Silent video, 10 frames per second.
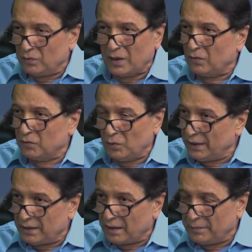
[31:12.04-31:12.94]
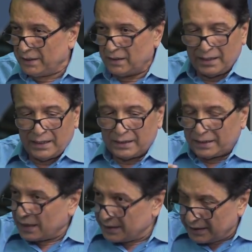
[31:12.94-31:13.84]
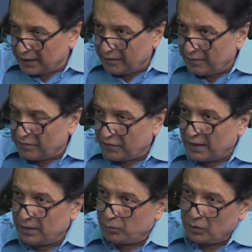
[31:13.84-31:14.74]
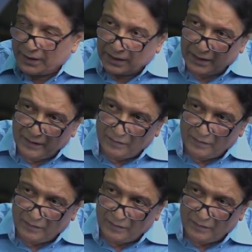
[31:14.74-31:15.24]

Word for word: of doing, I mean, tactically we failed, politically